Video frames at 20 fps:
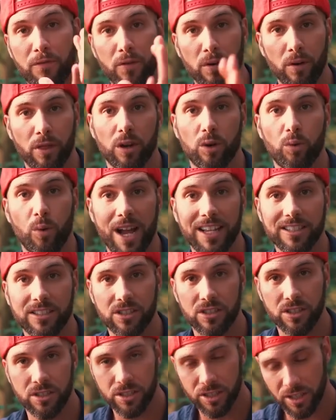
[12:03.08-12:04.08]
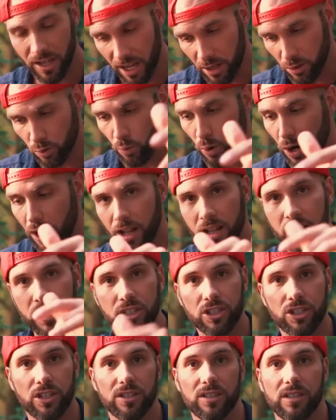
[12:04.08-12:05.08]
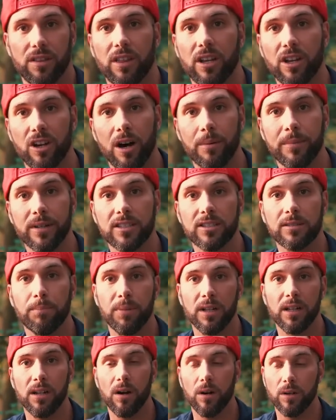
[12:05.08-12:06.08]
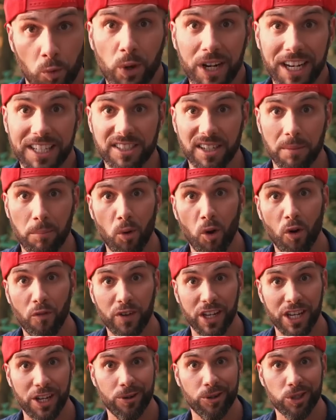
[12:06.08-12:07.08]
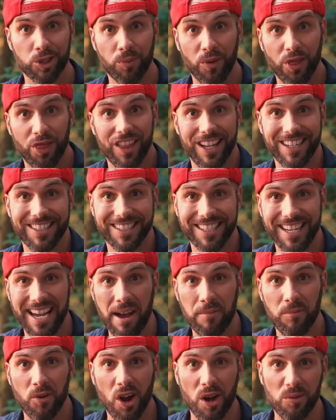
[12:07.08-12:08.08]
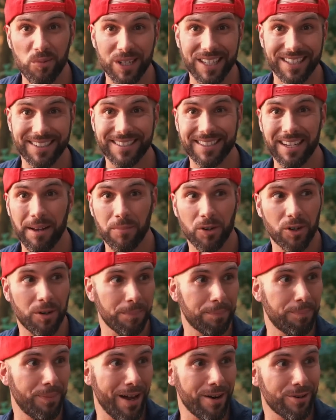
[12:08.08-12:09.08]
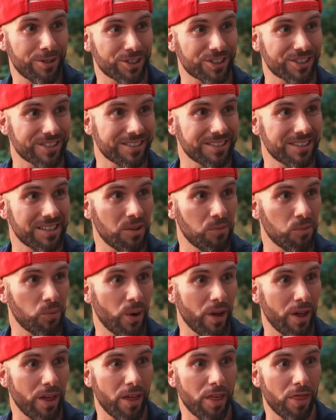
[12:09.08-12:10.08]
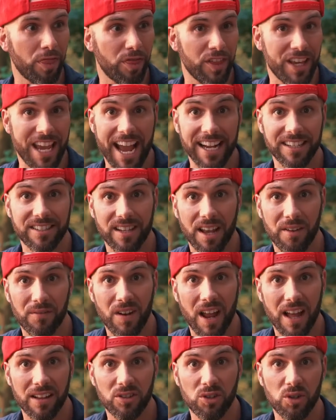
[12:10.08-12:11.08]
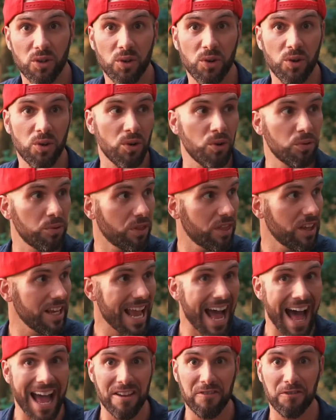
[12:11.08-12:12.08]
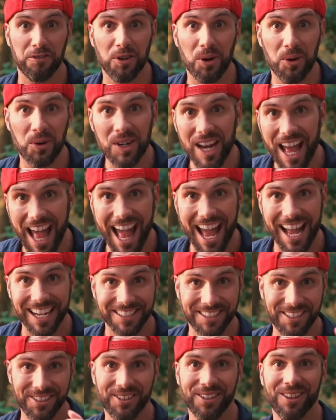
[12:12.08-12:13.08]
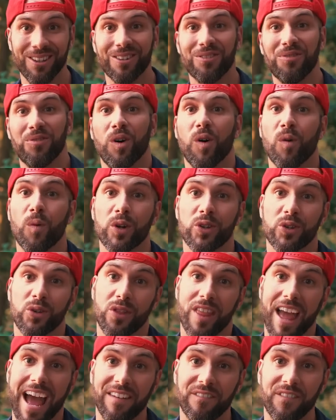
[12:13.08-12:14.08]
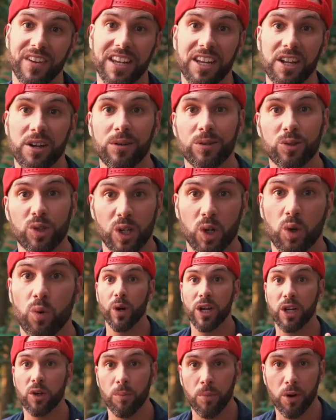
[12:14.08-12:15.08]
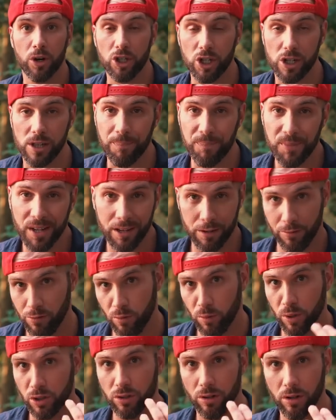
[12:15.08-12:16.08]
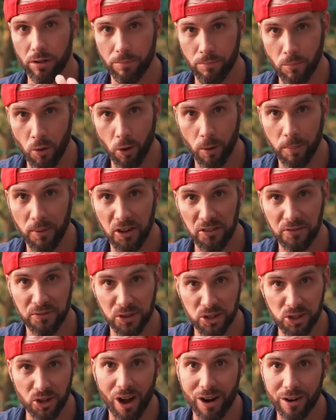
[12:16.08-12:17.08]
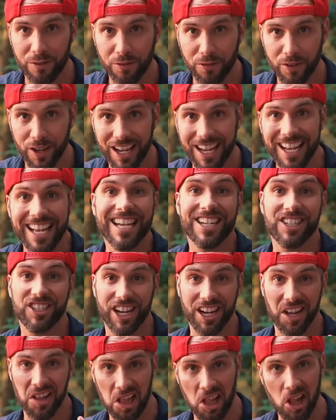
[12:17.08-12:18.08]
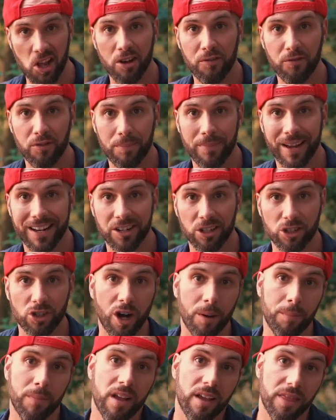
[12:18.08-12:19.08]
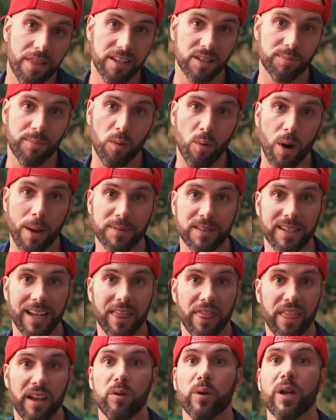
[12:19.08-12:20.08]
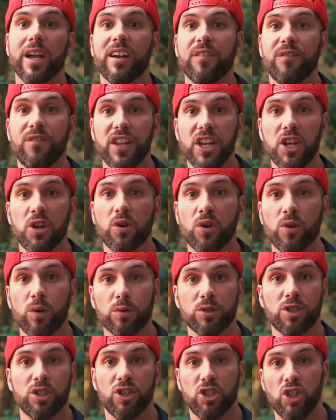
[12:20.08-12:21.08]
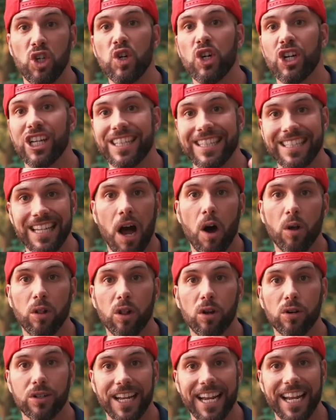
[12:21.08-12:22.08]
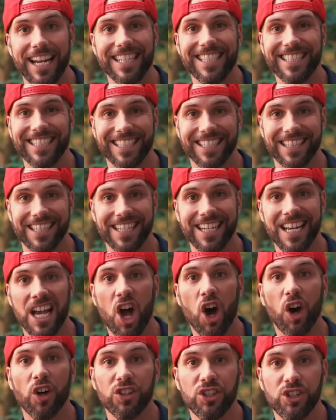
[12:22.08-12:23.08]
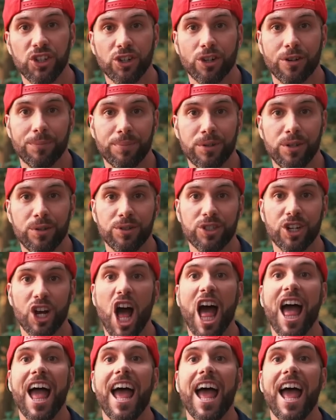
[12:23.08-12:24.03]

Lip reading: further questions as well, just in the comments below. We did some more videos with this camera. We did some comparison with the A7R II, with the iPhone X. You can look forward to that videos and quick commercial. If you want to learn more about photography, check out learnfromben.com. This is my website. There we got video courses you can download instantly on your computer